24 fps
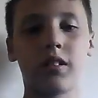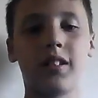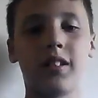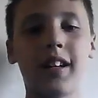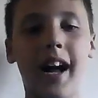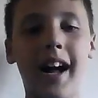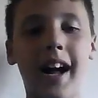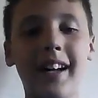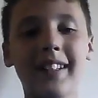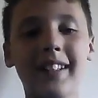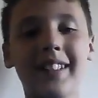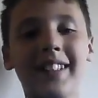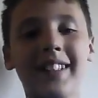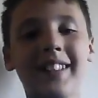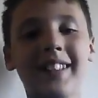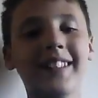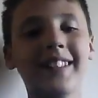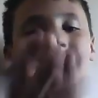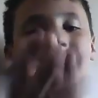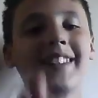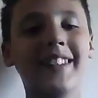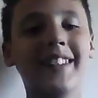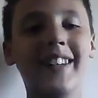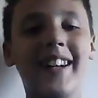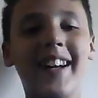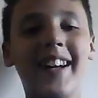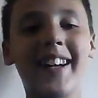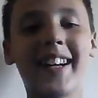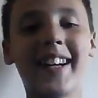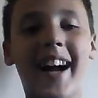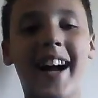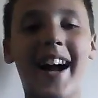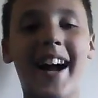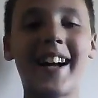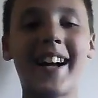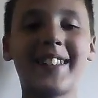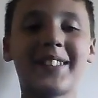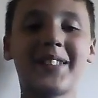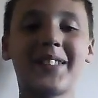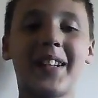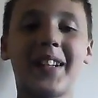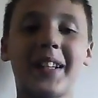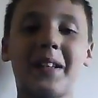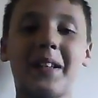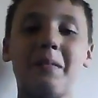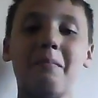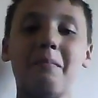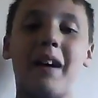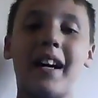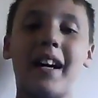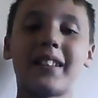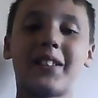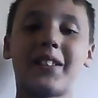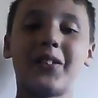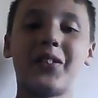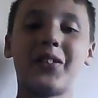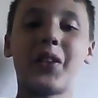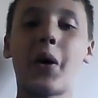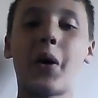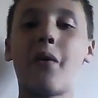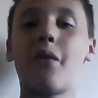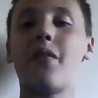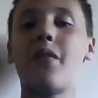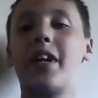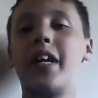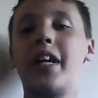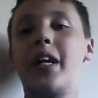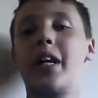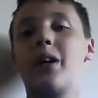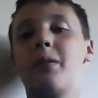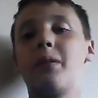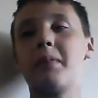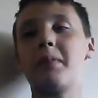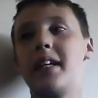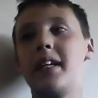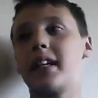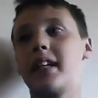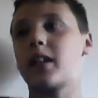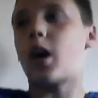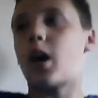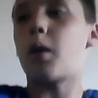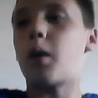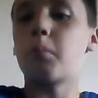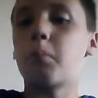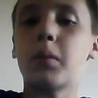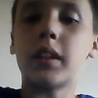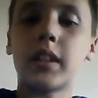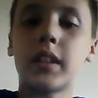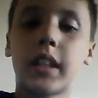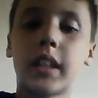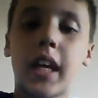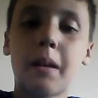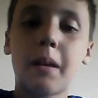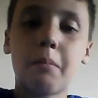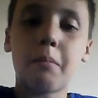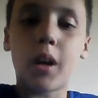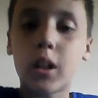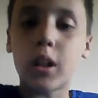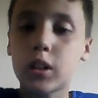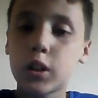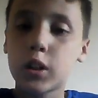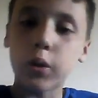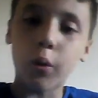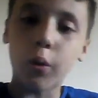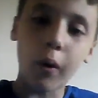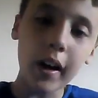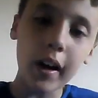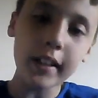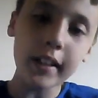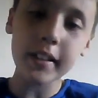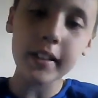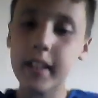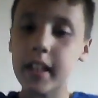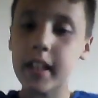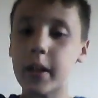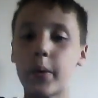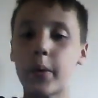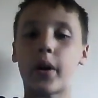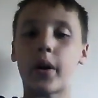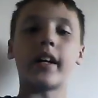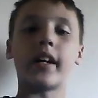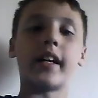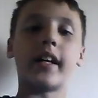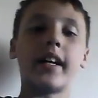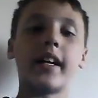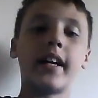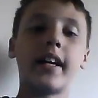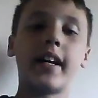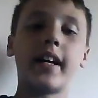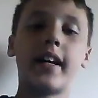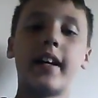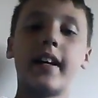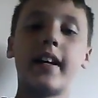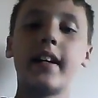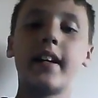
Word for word: hey guys, welcome back to another video of me, Complex Gamer 21 here,